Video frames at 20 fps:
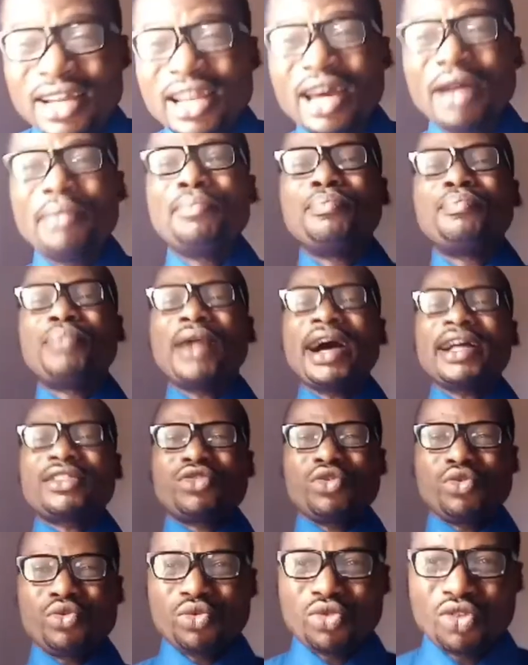the
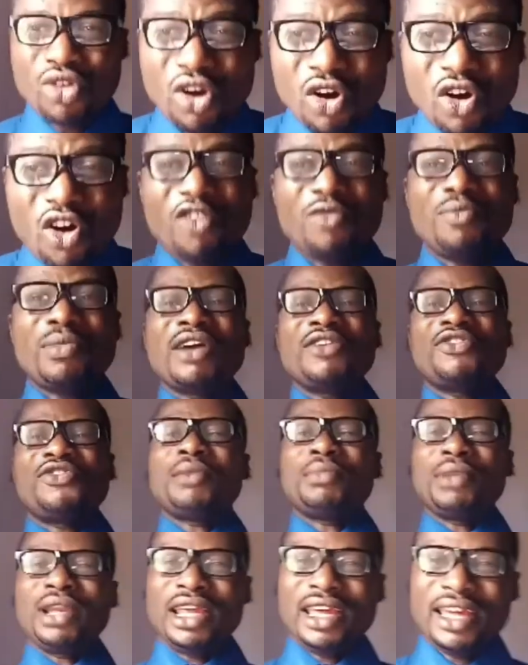battles of my
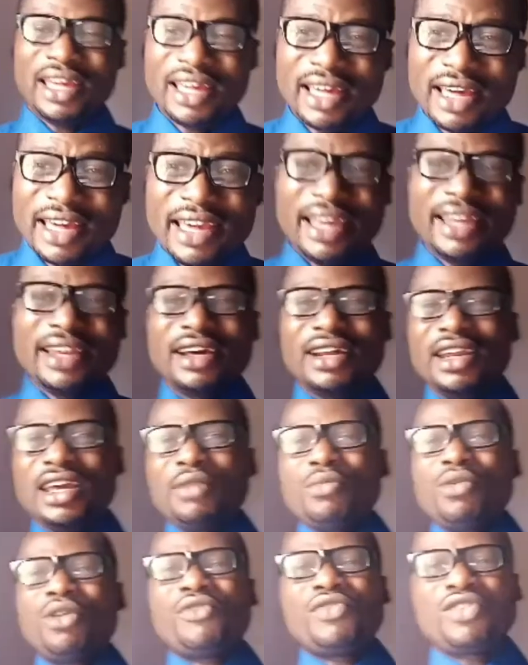family in the
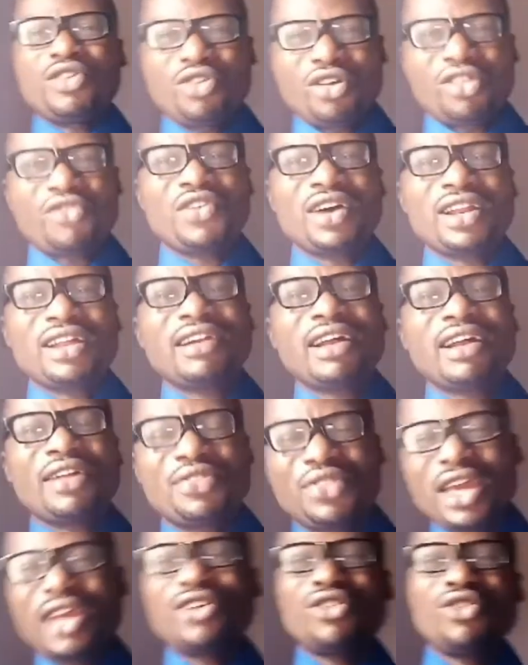name of Jesus. Father, I
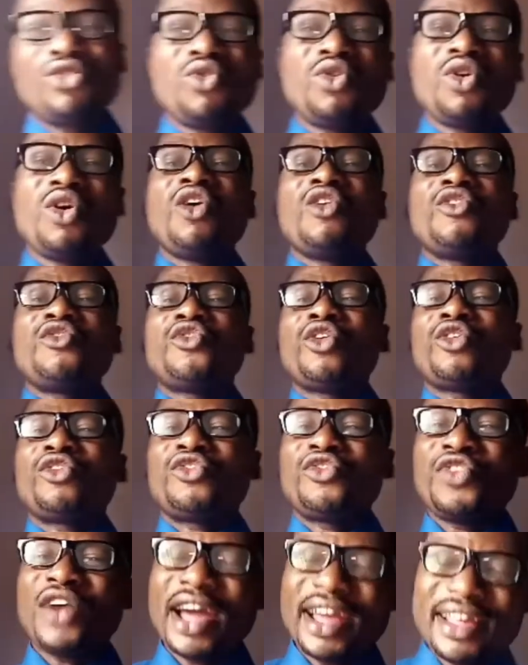thank you for
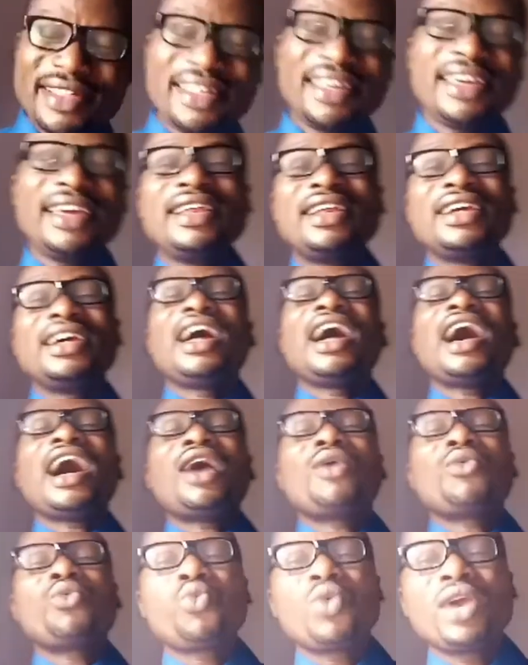fighting
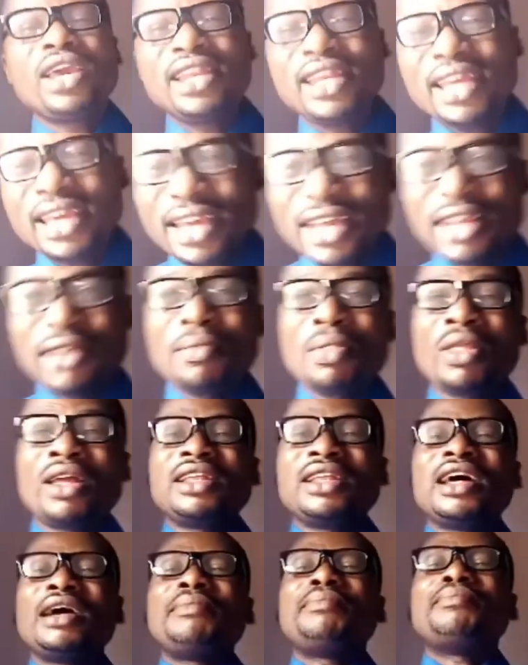and winning
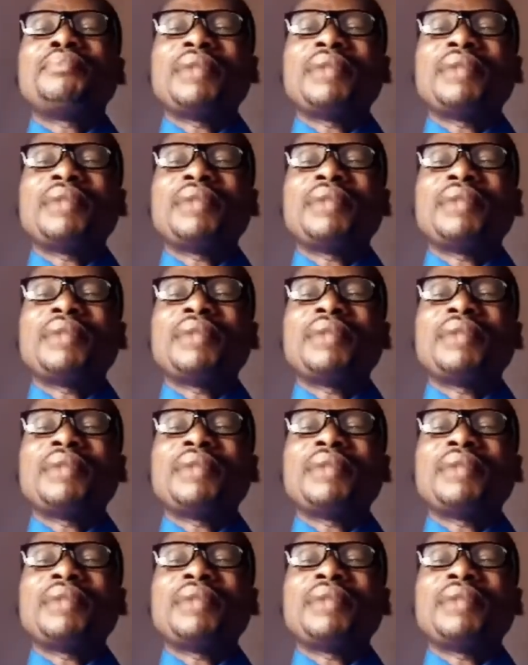the